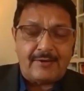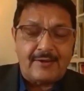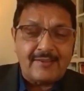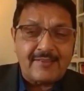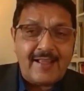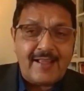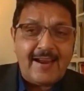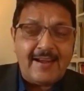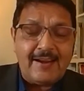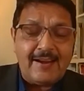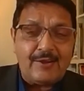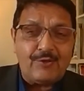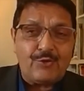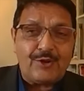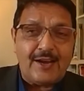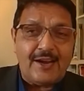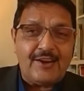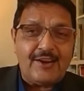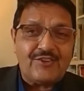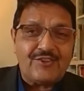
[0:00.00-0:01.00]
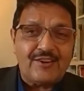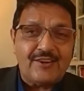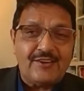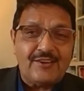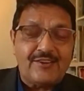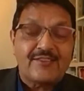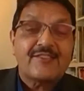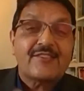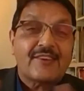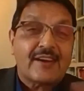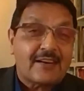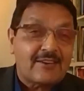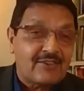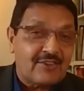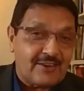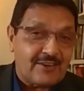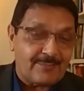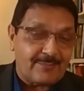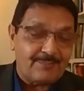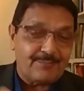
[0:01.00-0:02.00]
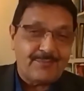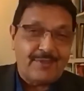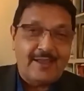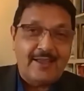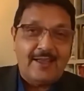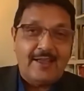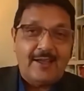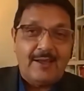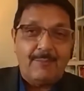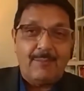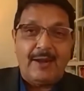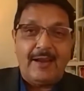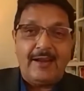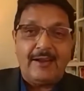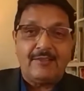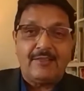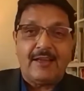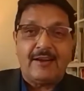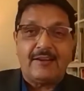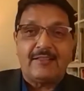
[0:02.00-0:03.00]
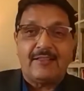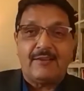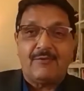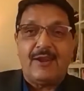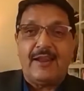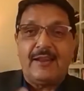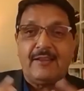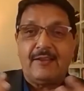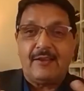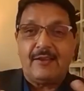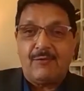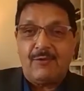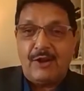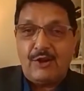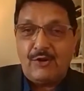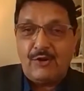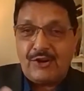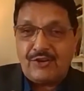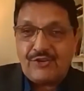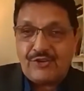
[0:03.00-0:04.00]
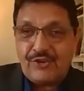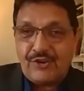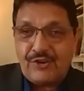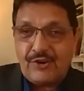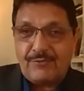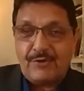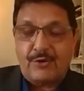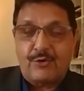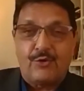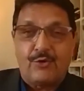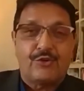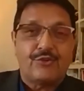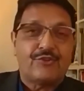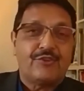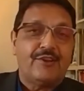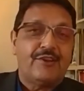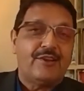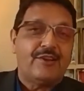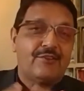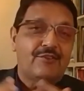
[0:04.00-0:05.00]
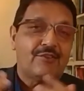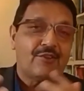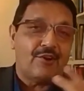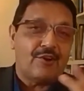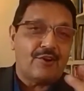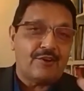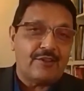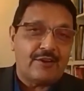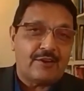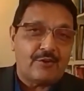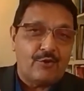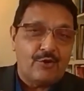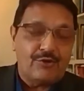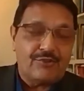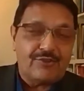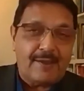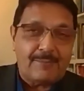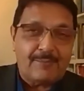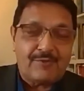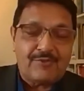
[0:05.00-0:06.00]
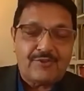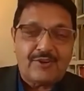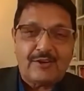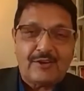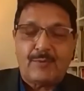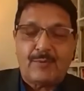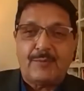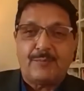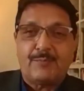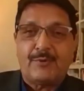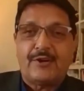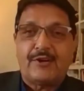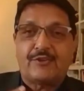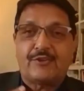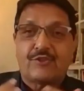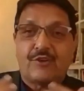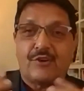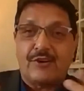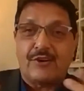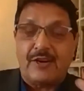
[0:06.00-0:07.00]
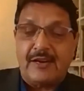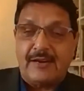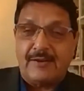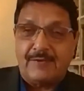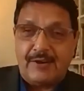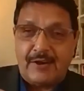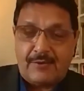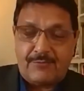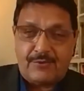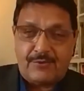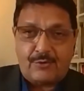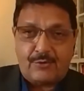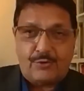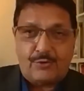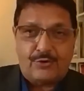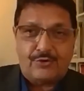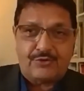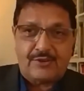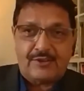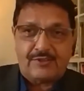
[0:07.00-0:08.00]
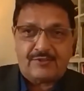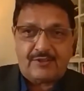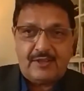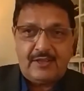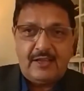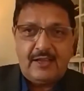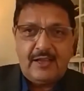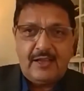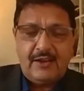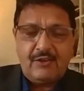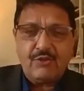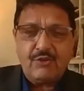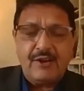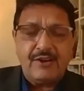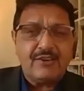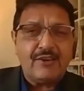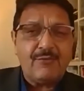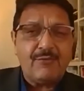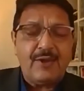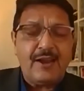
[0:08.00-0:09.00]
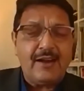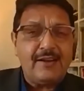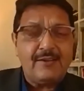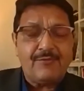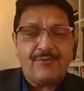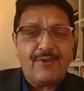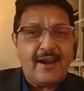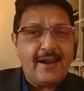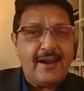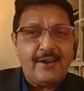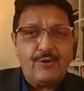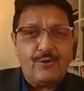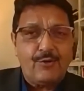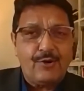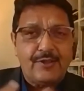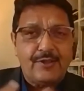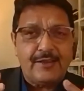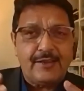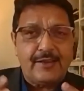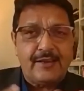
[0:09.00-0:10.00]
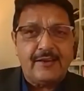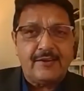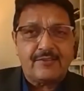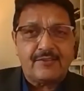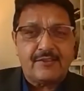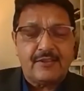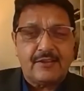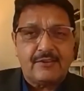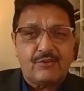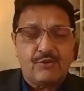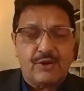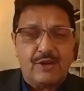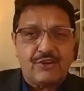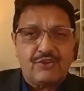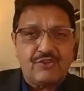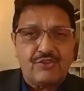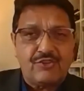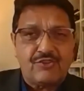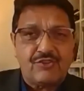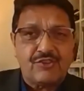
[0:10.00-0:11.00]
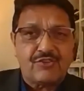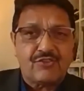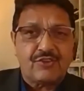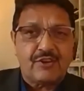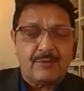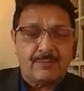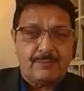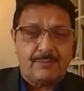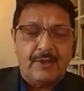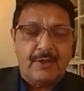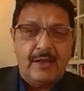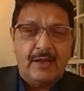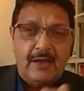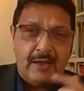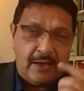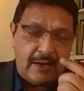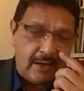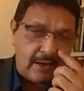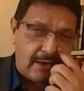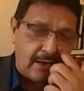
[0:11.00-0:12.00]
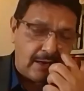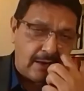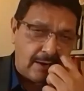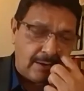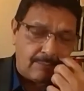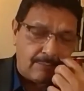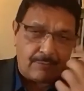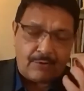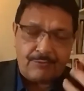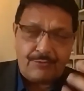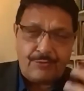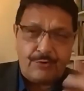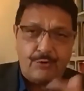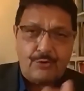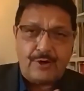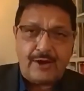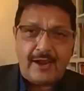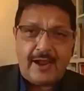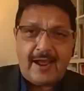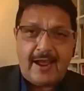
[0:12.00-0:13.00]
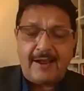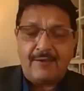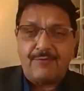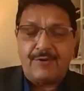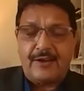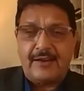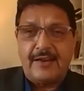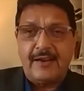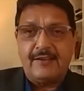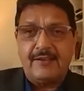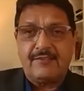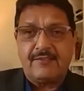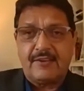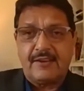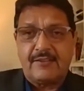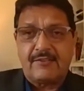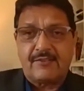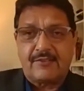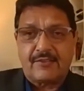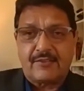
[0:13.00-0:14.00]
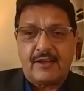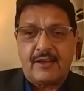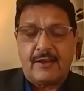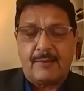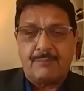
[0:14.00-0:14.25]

design education structure, meaning that the way evaluation of the courses or the course abstract papers or delivery of the courses. So it's a well defined over the years. The education system of UK I have witnessed is